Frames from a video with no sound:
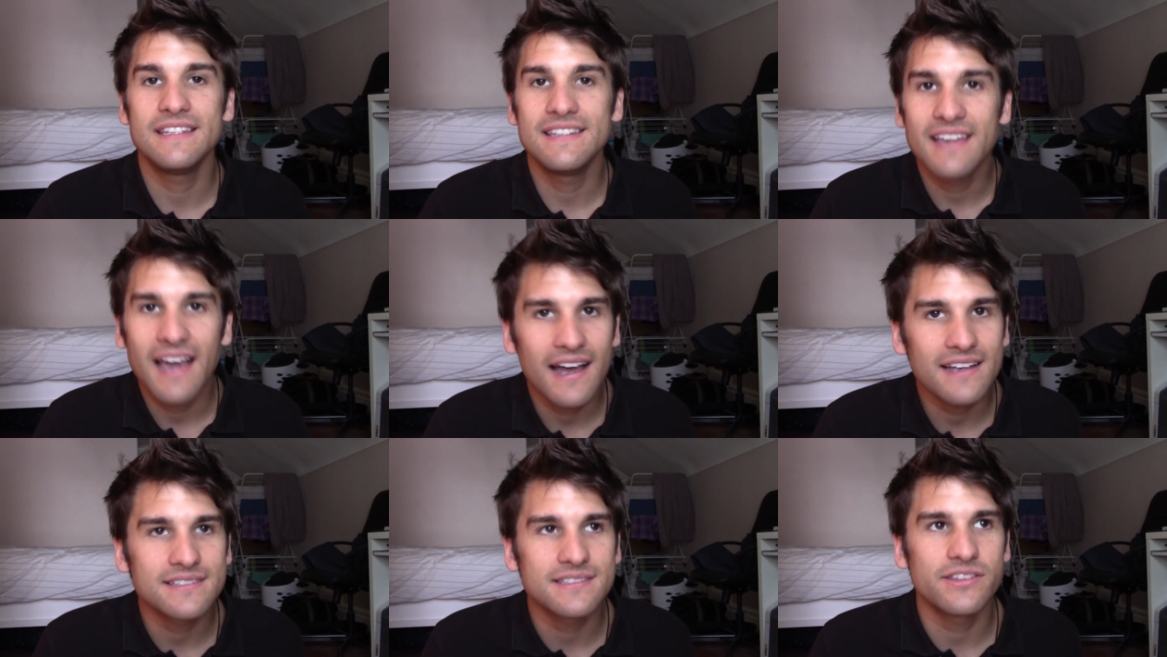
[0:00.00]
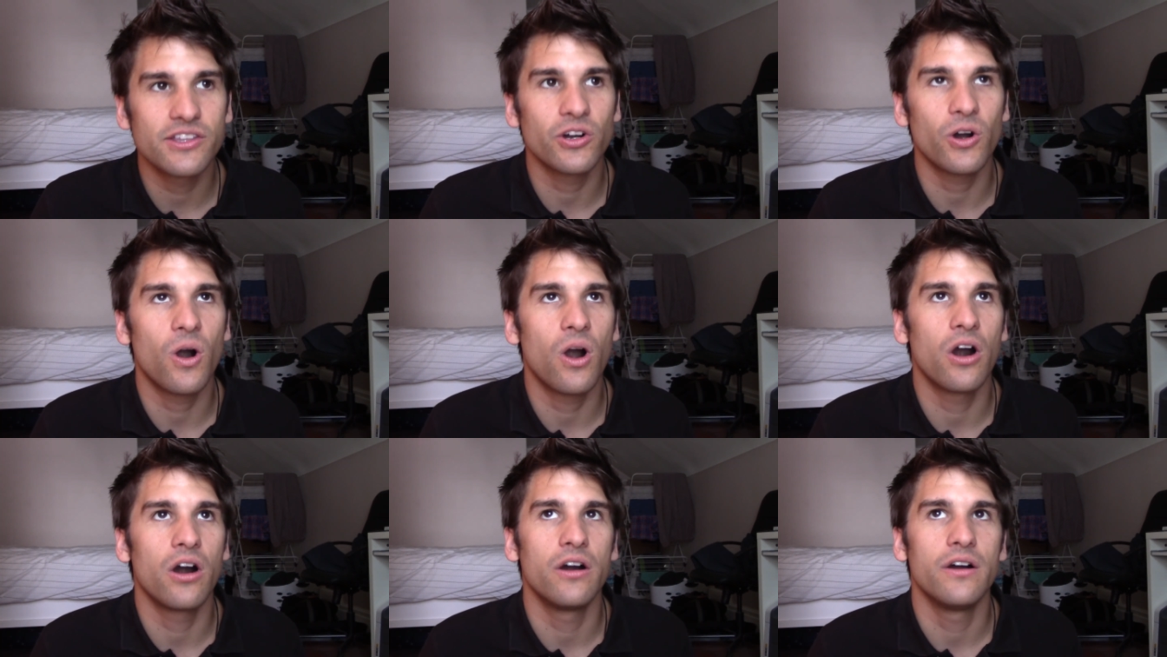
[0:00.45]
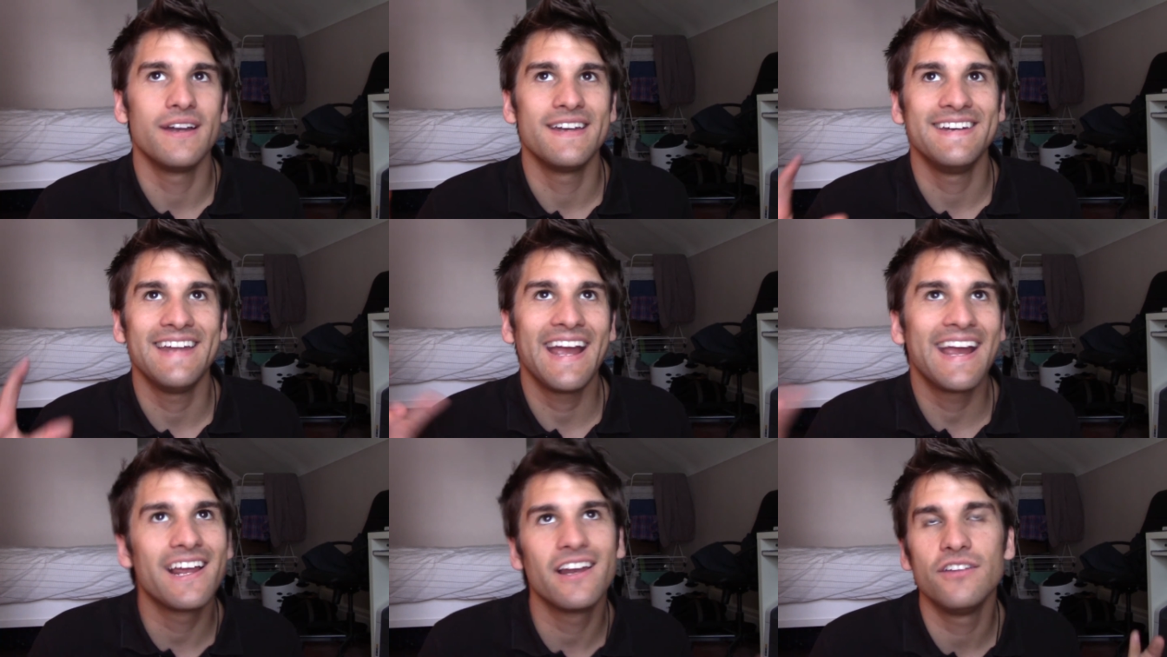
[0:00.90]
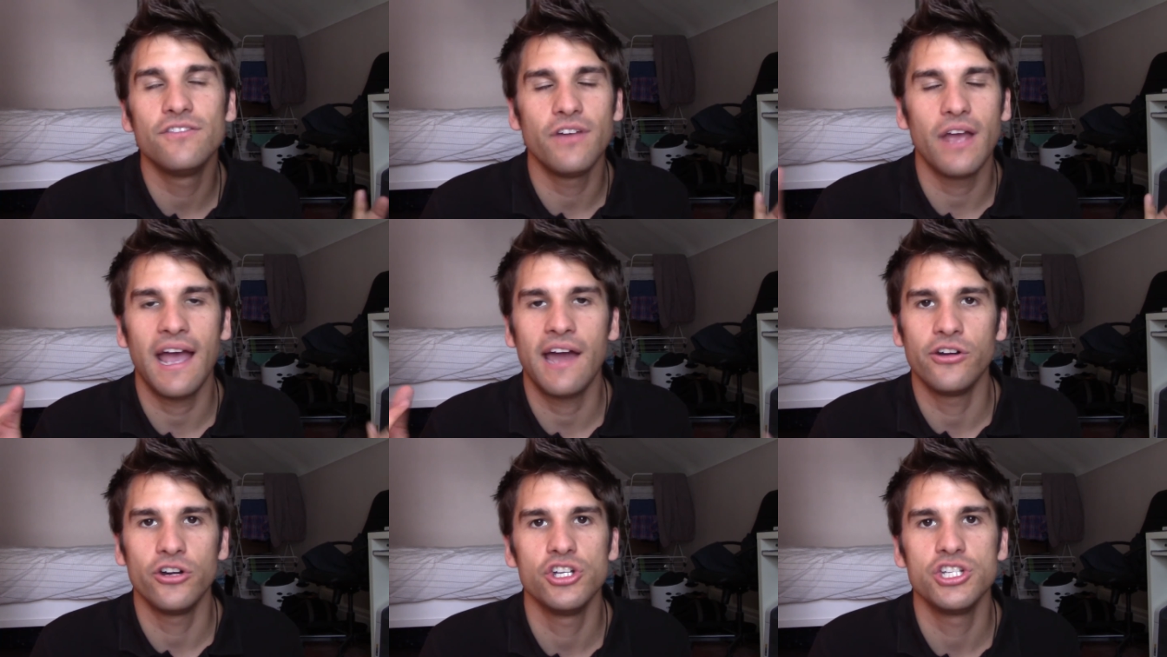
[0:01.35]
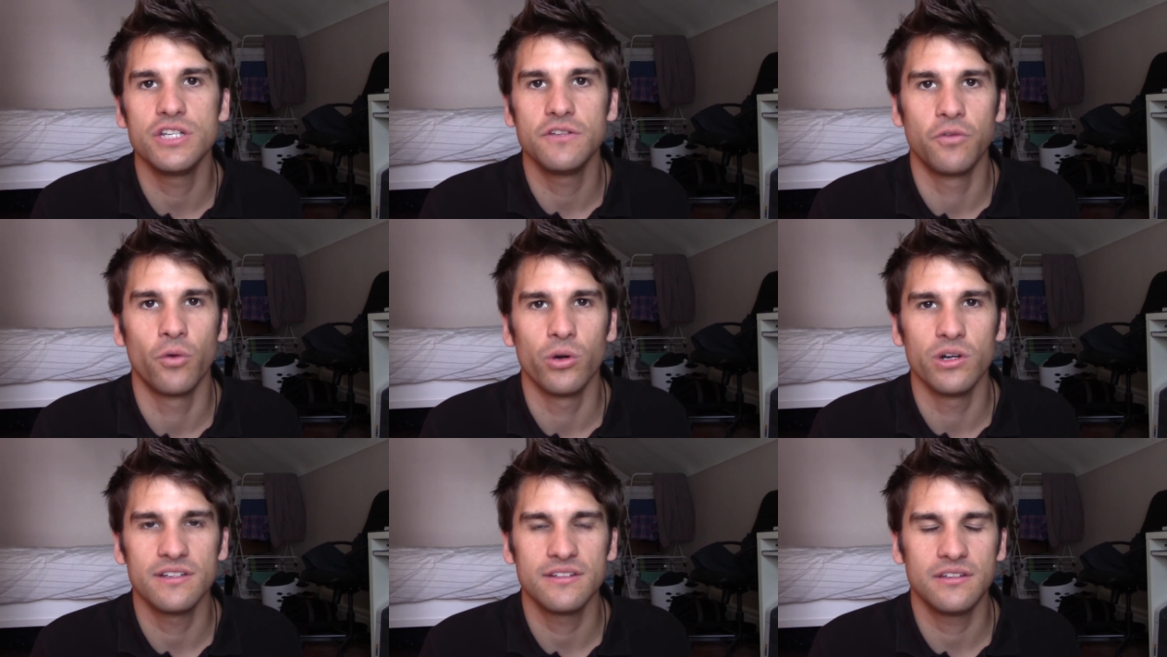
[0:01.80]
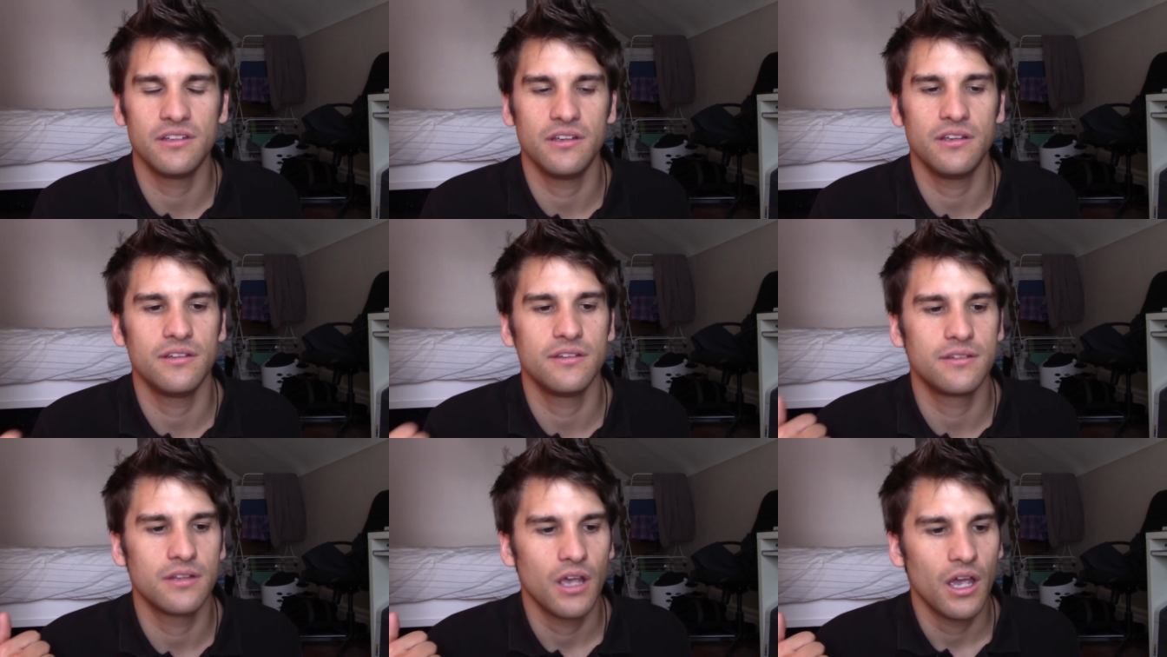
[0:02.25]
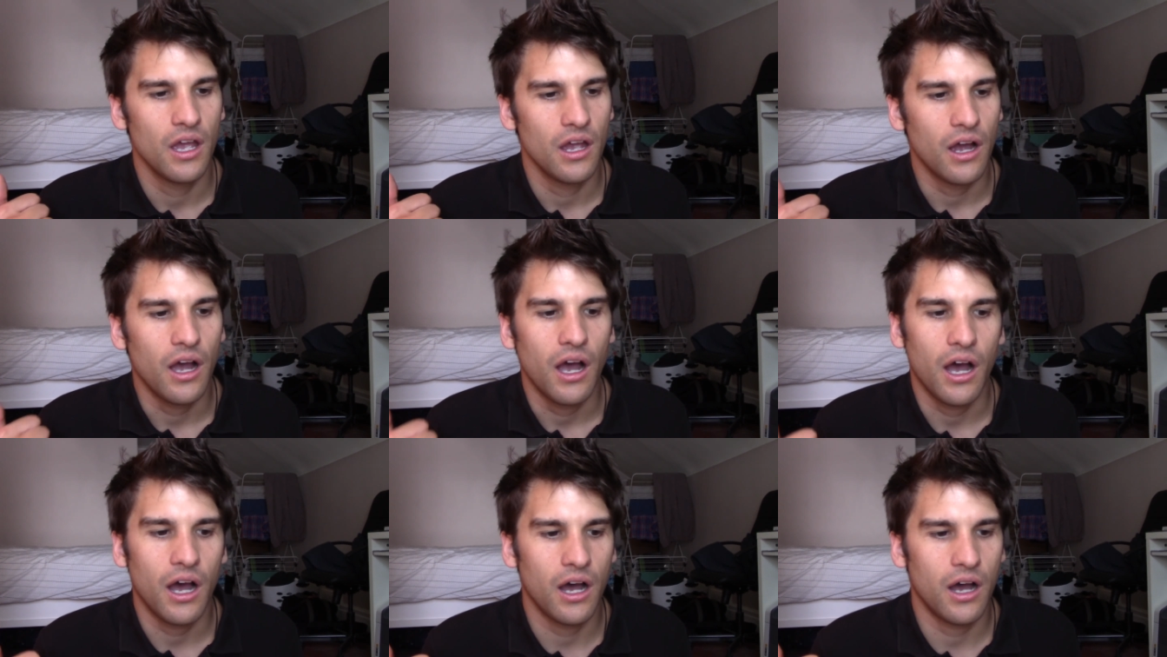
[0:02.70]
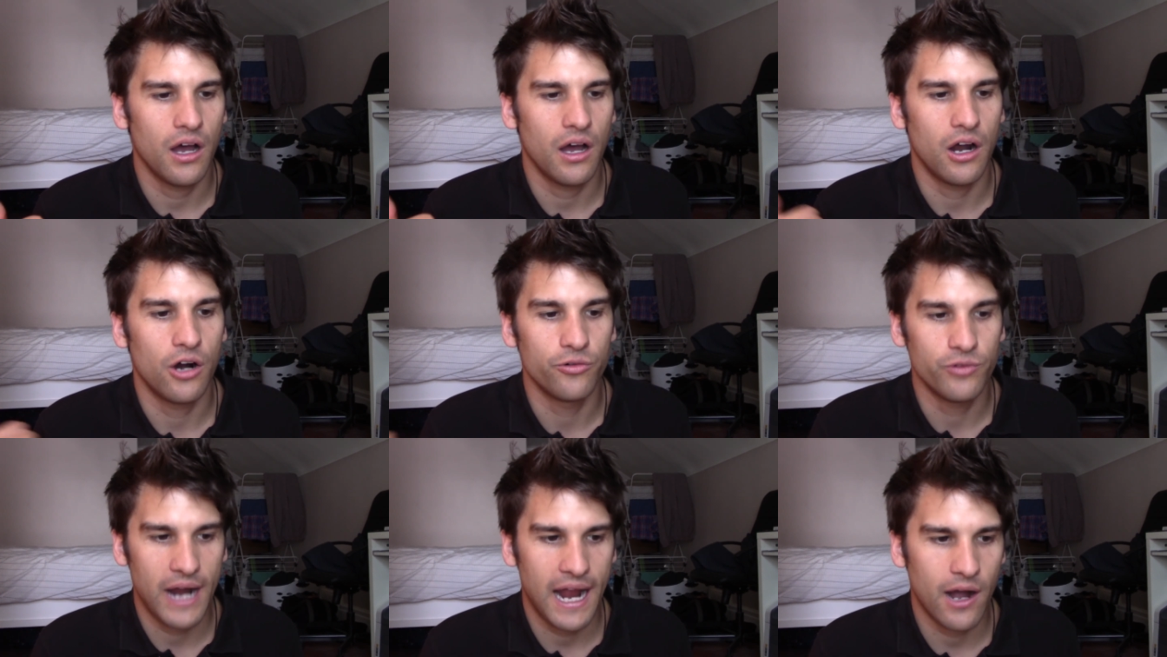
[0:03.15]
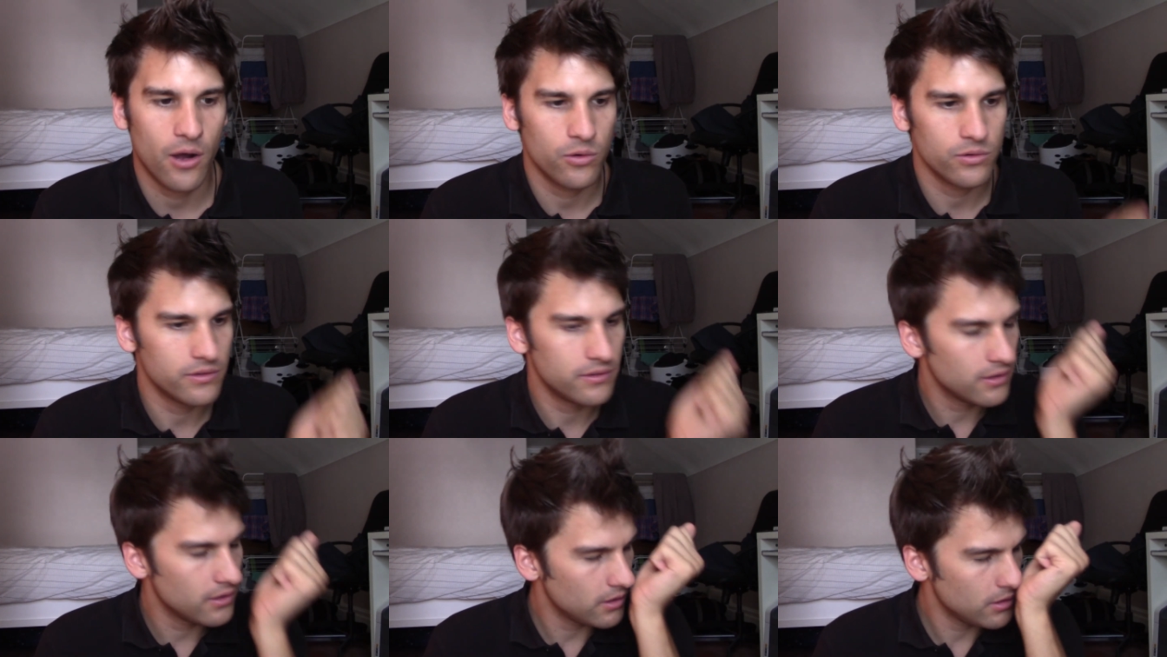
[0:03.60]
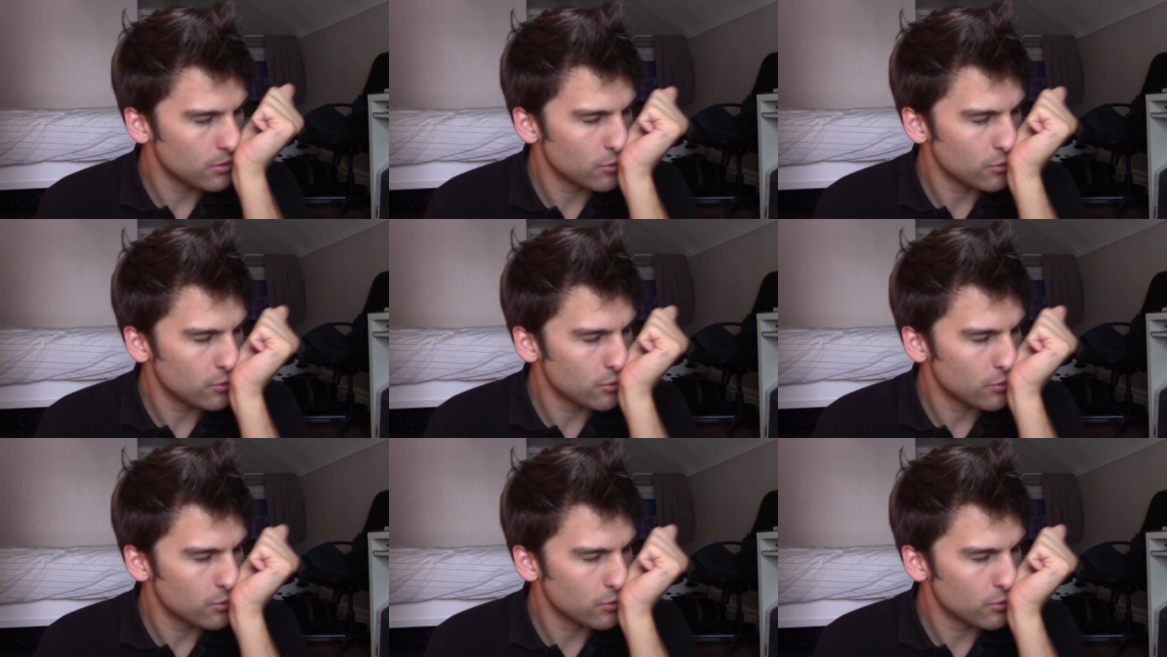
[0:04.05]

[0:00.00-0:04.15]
yes, there are negative energy vortices around,